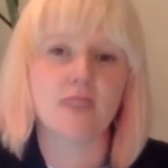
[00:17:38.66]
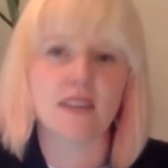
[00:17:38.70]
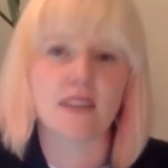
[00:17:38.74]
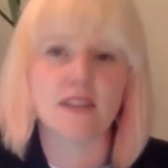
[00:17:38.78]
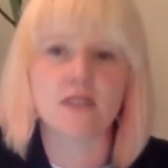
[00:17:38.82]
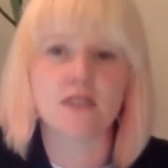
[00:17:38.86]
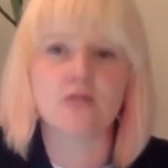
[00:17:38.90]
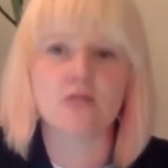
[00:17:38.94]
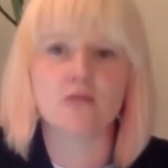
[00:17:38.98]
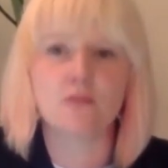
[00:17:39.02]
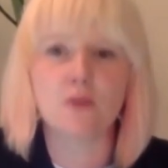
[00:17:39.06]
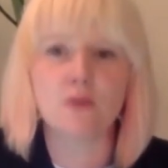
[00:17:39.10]

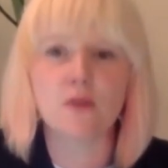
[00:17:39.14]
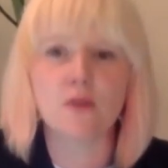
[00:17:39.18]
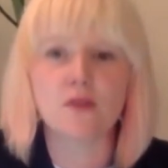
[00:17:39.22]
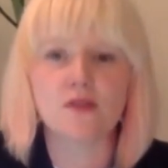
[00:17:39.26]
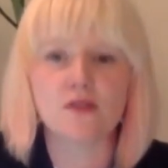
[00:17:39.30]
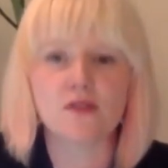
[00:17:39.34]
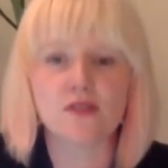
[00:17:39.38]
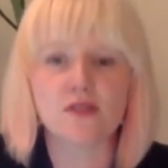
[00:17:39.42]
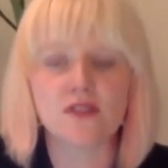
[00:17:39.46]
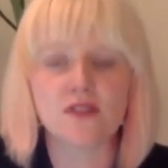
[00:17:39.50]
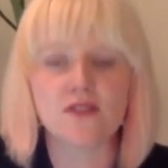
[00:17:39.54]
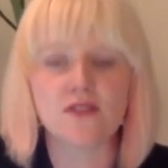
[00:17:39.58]
radical
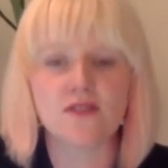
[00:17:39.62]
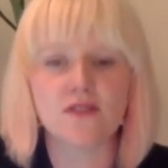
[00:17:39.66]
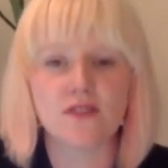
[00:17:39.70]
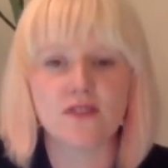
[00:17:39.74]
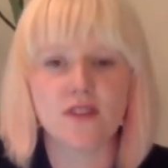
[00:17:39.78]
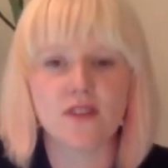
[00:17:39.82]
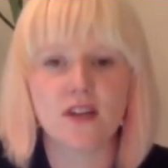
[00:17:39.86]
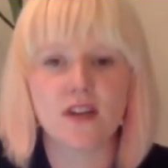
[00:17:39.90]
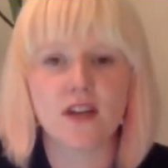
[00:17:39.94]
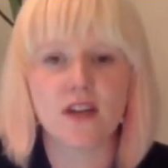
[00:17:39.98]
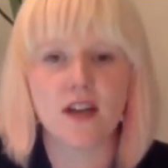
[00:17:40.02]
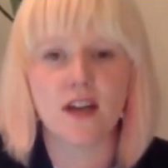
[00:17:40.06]
positive
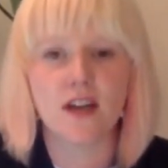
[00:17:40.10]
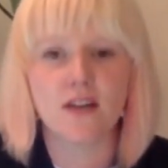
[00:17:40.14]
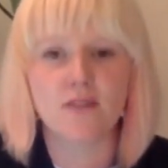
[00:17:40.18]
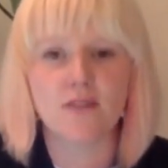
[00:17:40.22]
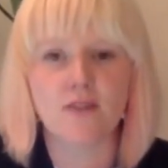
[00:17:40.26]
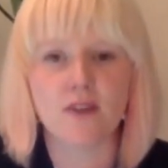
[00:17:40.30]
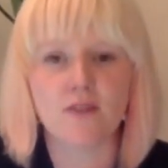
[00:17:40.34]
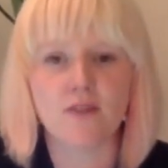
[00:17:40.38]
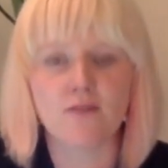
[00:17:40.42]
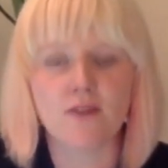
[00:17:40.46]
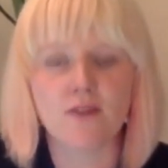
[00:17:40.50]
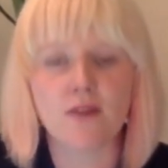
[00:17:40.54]

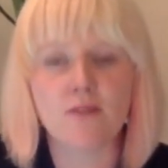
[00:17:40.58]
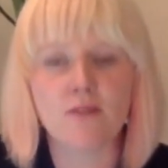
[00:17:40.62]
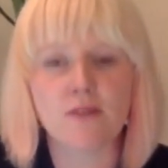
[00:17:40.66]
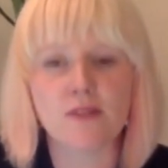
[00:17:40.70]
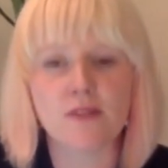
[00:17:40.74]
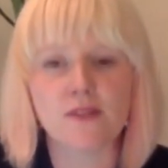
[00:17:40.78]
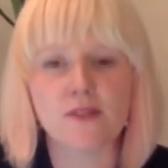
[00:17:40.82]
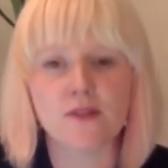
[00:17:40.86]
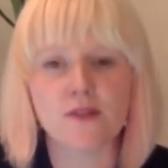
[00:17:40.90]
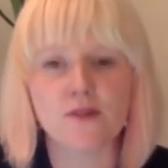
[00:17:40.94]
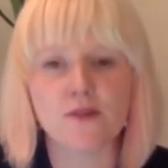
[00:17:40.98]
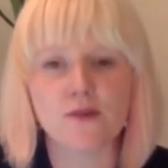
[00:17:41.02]
and
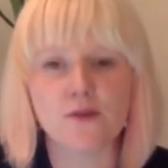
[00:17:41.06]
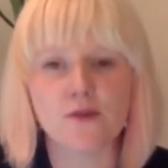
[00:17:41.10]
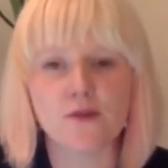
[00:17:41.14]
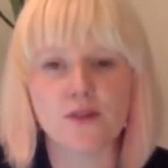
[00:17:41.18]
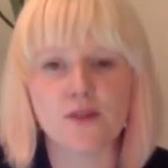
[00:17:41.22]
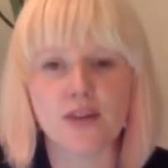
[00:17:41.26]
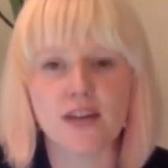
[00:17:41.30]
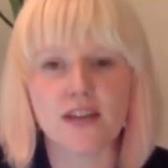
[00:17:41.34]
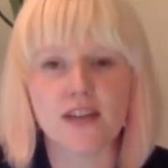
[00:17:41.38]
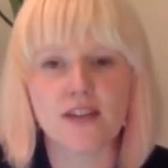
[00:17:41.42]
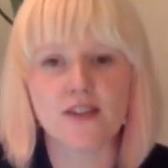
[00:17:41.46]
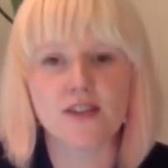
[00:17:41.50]
rapid social
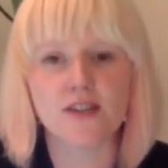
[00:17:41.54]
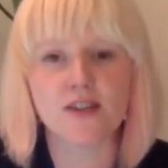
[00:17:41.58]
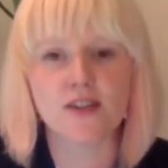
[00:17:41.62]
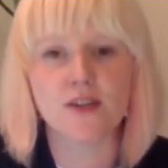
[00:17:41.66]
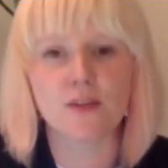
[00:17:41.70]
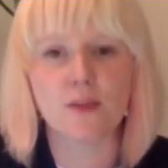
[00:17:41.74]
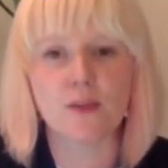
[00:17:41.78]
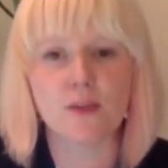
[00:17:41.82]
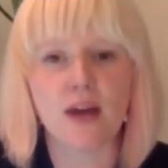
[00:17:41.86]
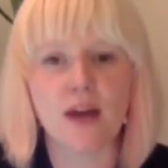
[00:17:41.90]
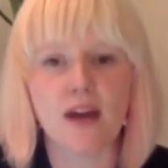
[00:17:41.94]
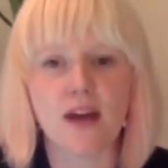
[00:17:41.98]
change in
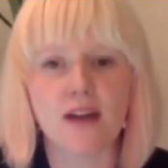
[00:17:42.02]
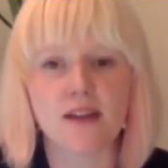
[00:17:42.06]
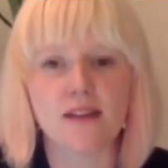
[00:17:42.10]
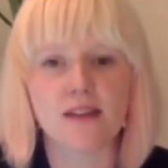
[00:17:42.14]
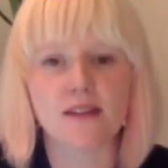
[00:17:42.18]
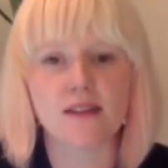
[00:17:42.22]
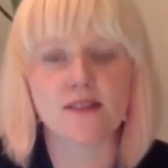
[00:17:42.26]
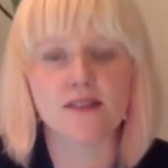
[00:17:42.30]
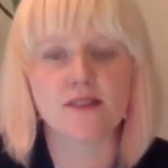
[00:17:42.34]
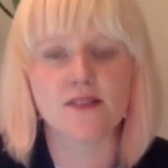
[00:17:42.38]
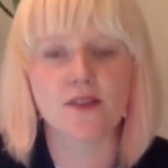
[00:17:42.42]
the past.